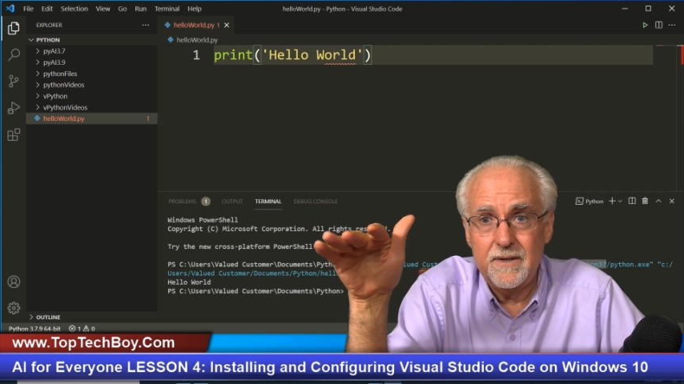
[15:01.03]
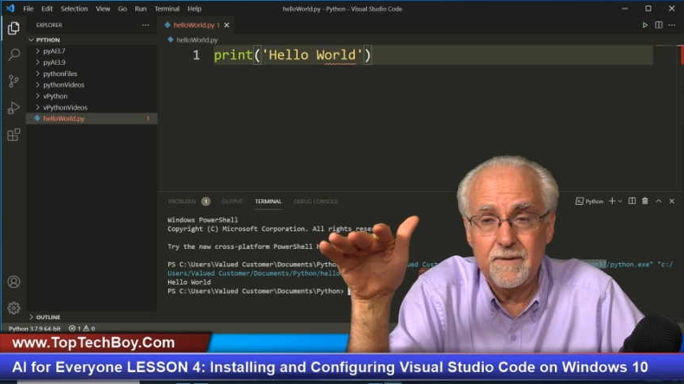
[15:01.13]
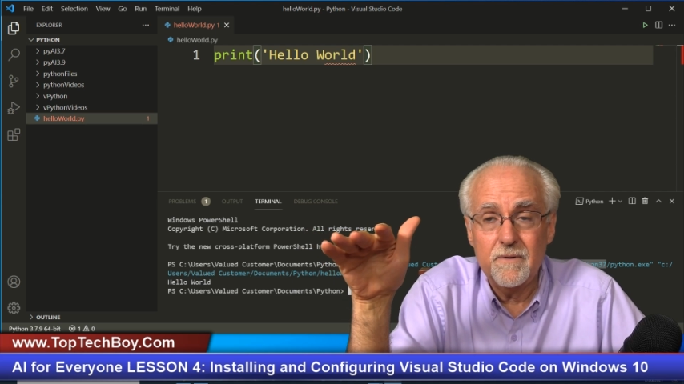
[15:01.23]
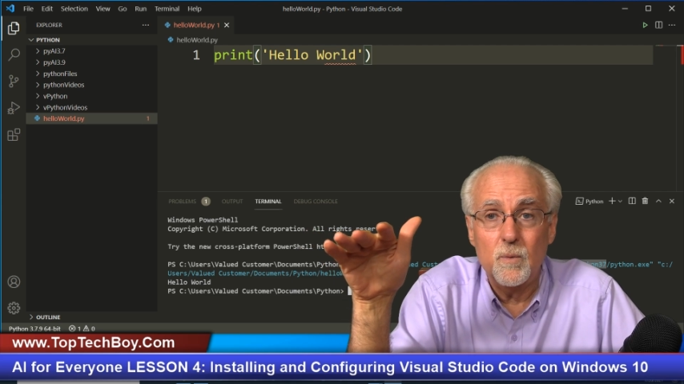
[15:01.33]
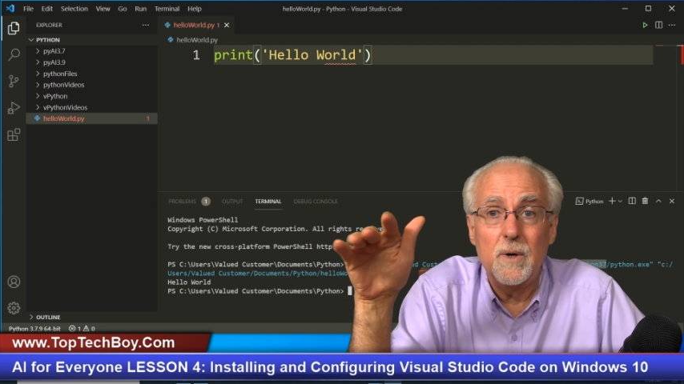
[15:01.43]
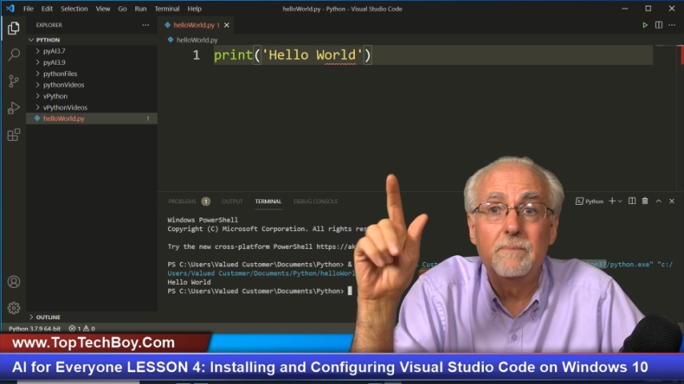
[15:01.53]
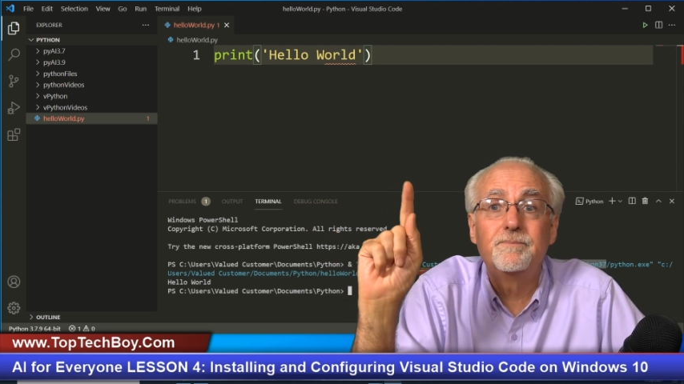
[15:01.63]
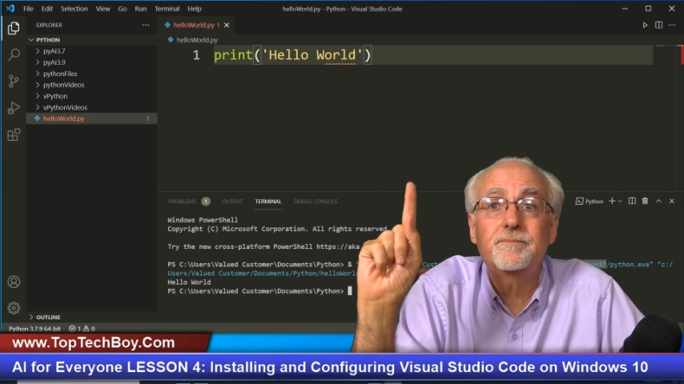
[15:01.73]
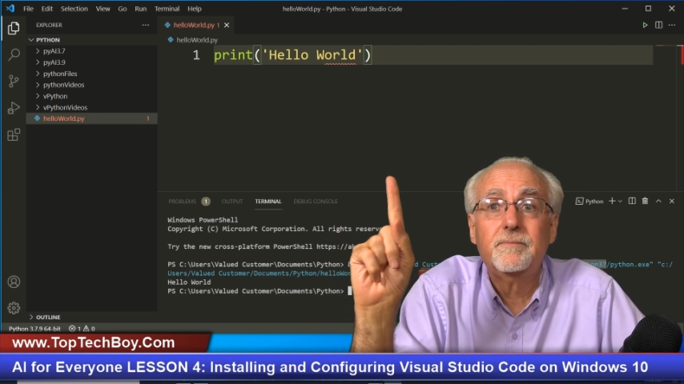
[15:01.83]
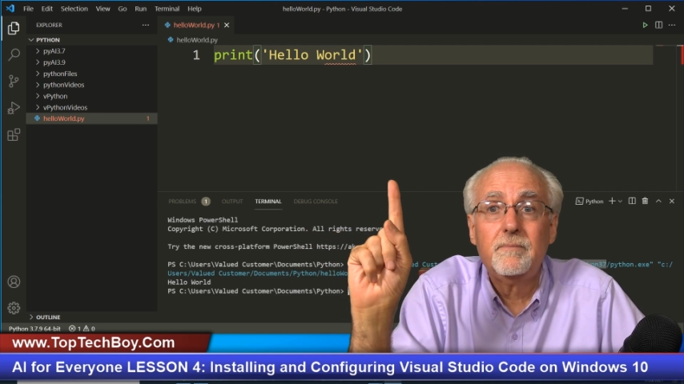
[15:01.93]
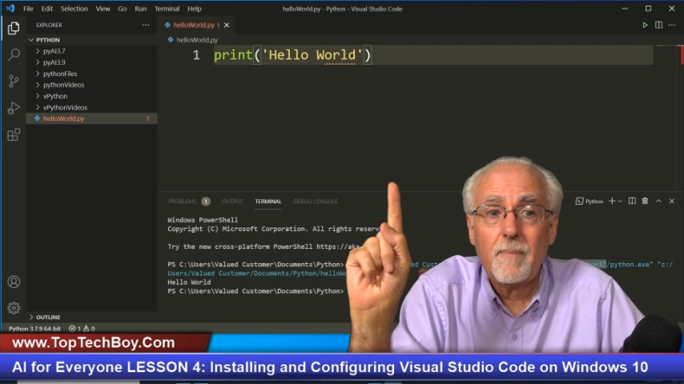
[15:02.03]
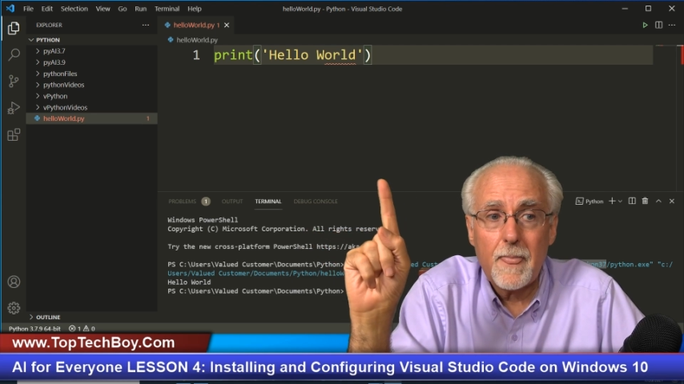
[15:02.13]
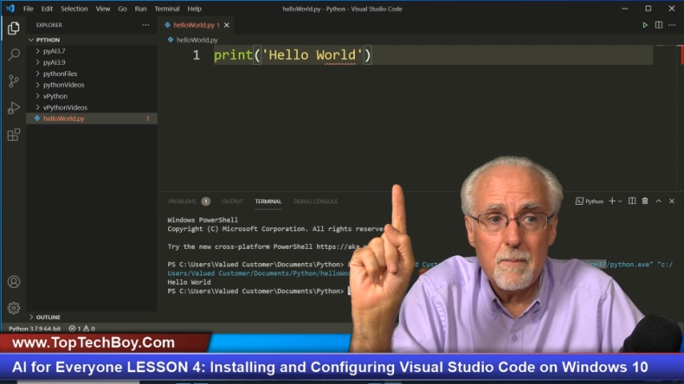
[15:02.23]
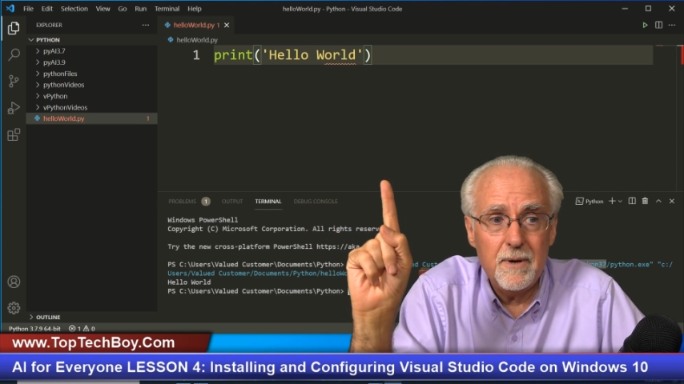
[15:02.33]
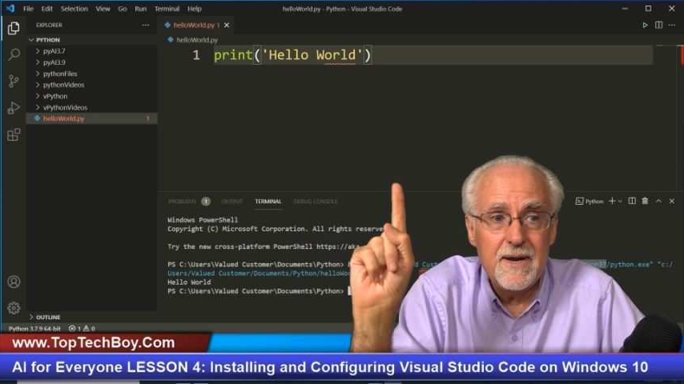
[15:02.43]
a different one.
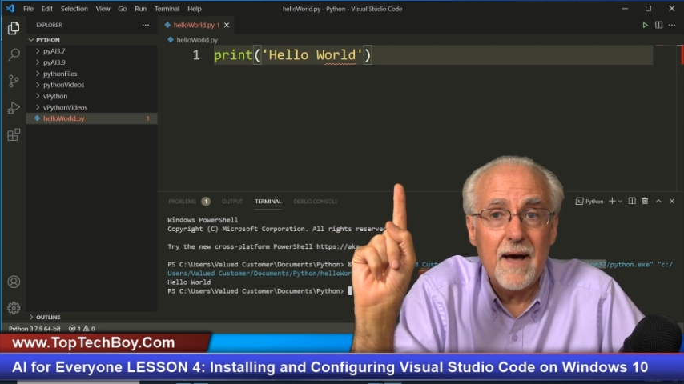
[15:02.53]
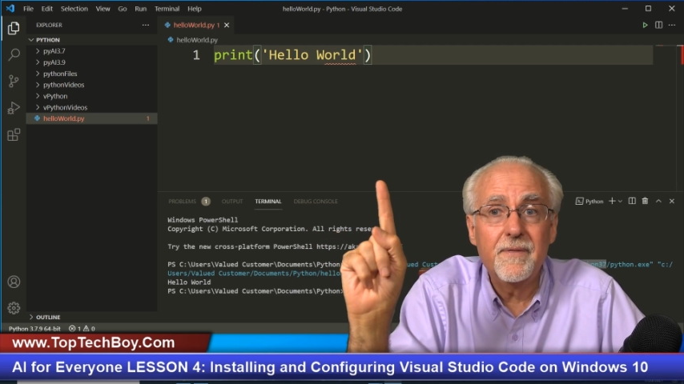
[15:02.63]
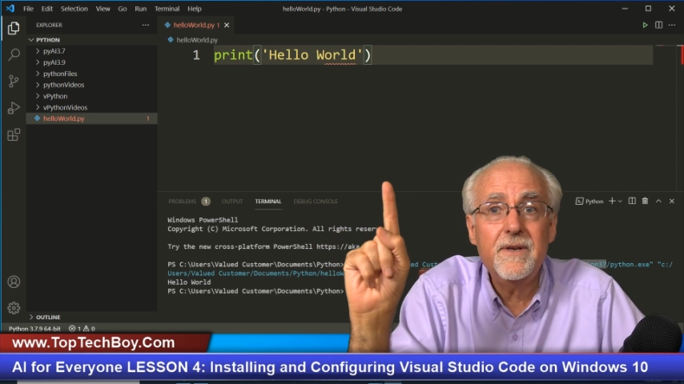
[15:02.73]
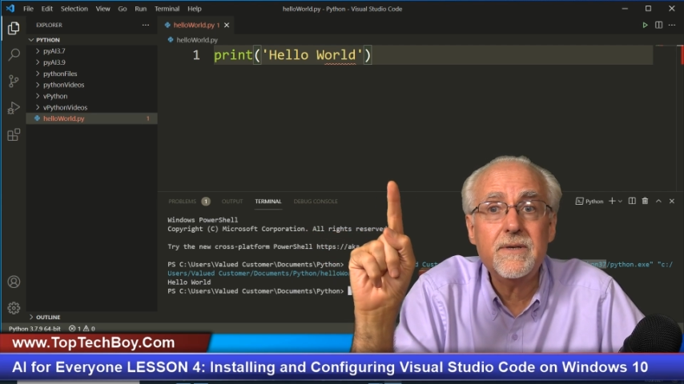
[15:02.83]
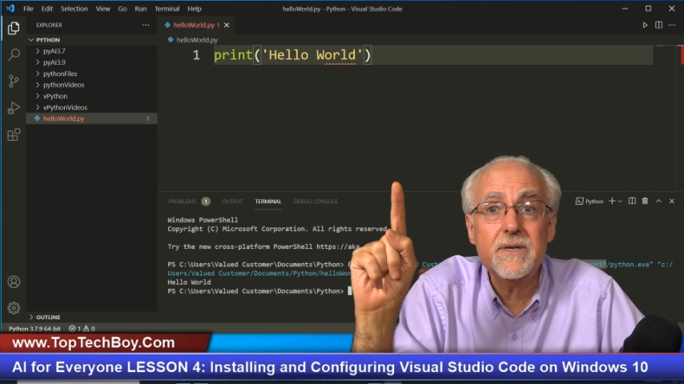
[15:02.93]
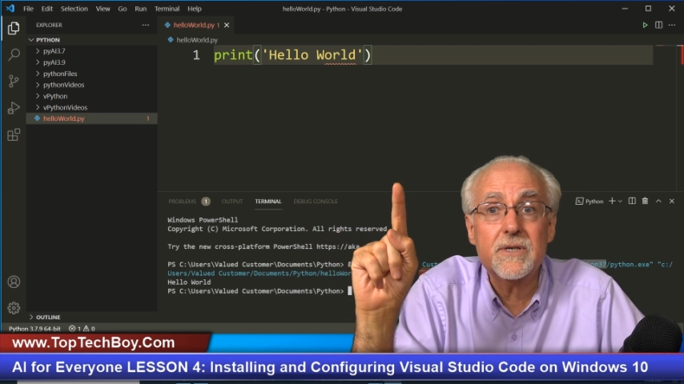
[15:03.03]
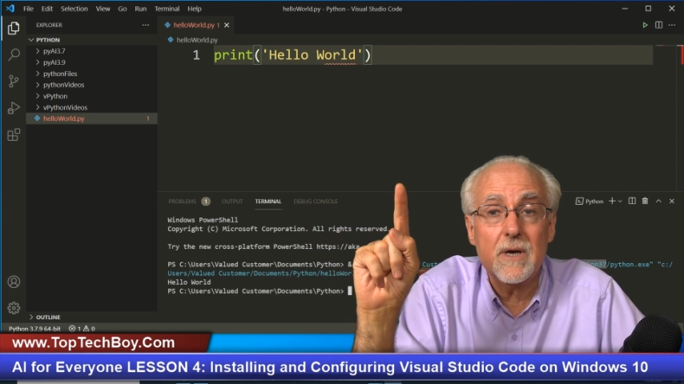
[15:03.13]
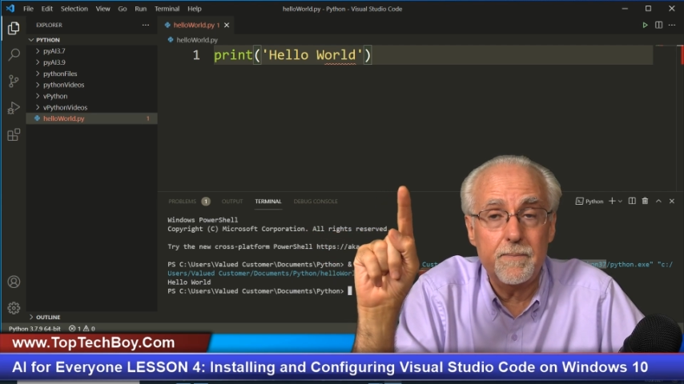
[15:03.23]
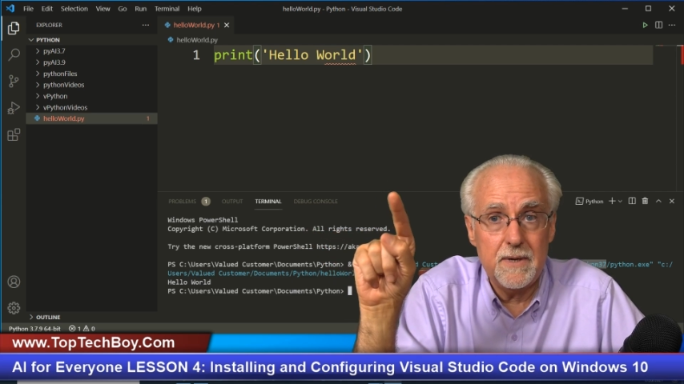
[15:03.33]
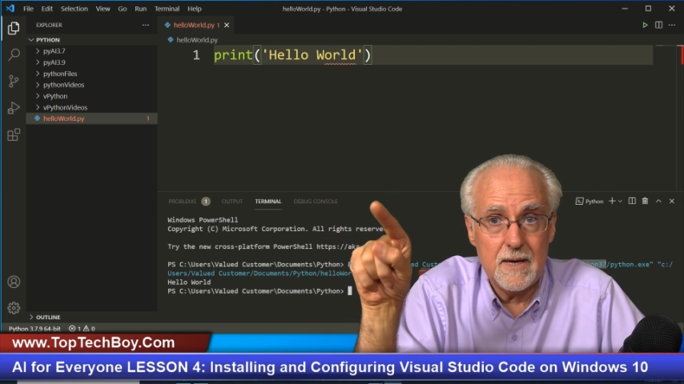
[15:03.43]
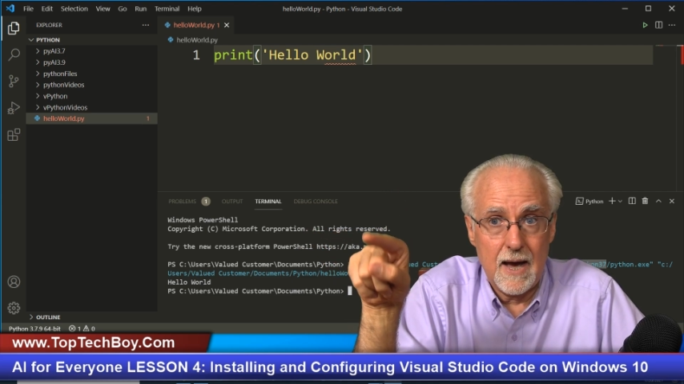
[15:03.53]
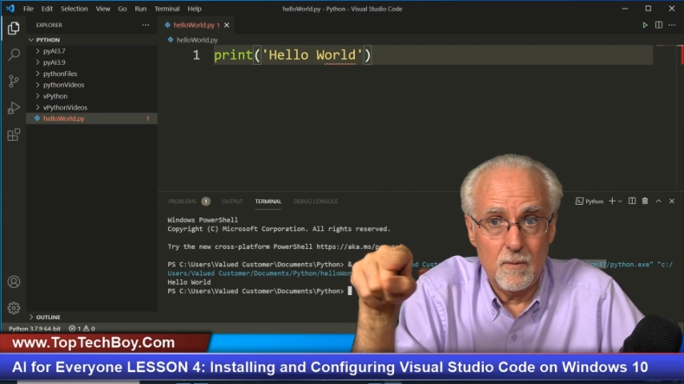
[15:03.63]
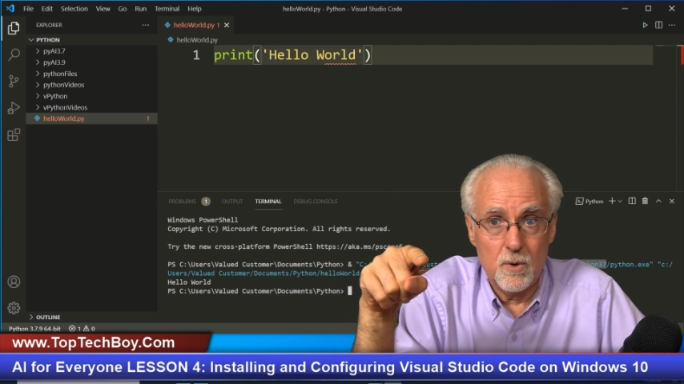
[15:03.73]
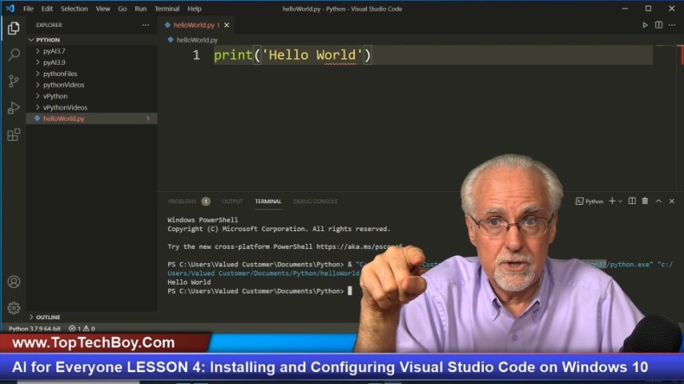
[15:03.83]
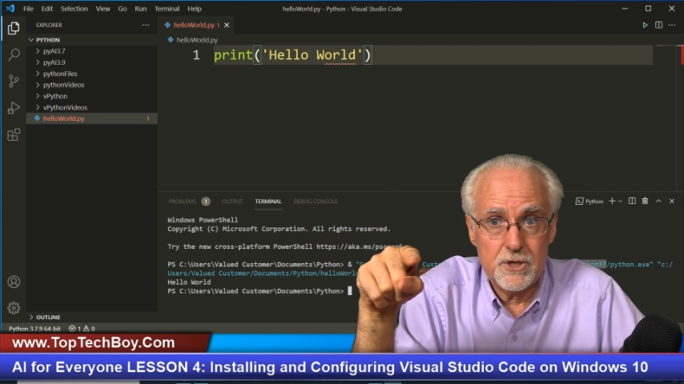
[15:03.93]
But now this is something I
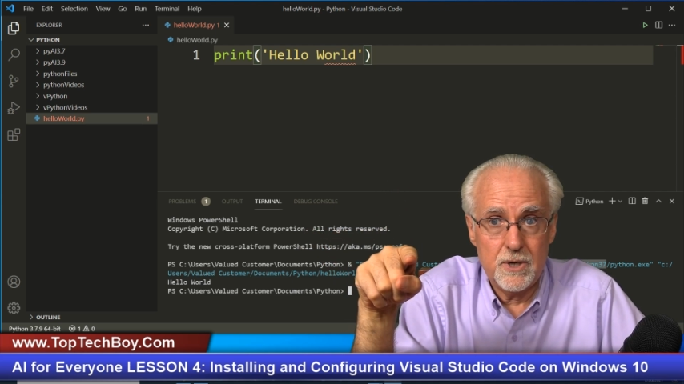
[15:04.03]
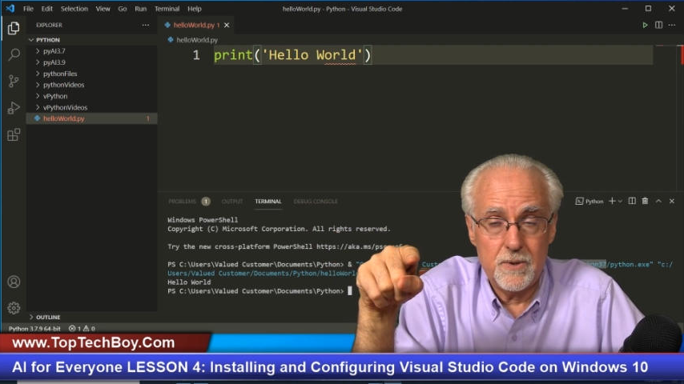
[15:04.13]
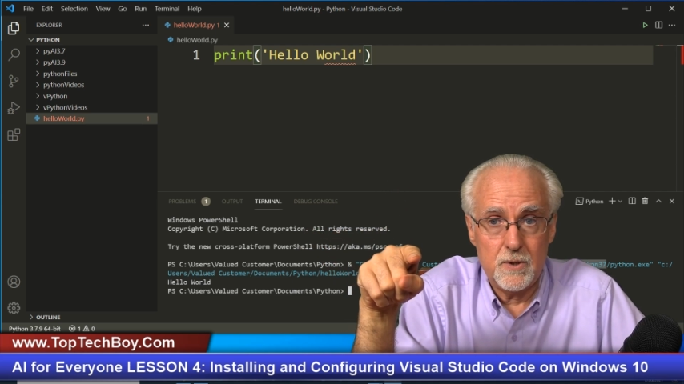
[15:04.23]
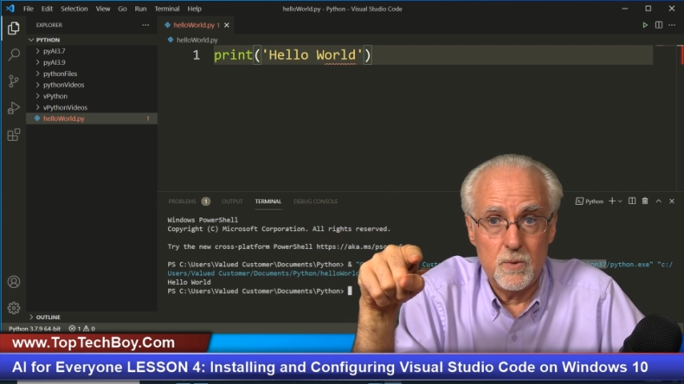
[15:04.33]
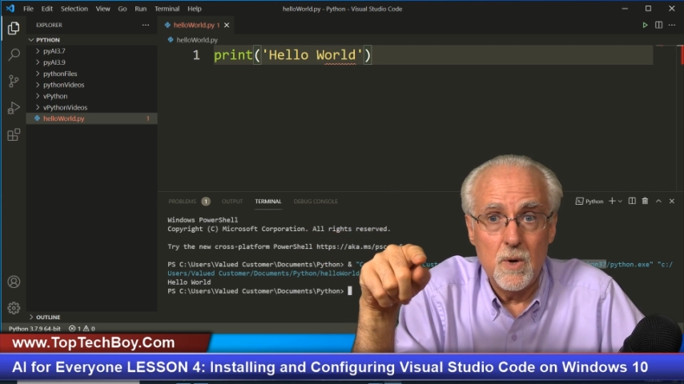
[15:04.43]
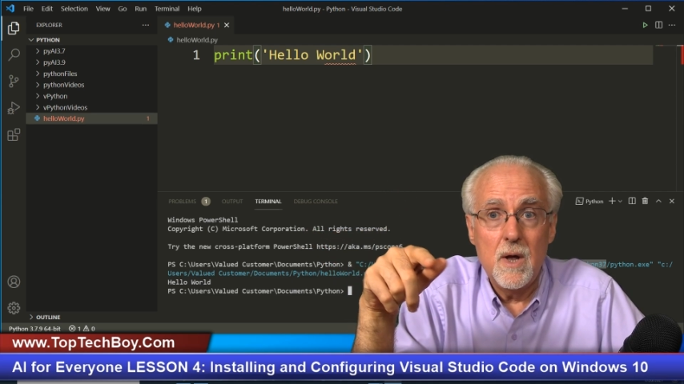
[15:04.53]
want to show you.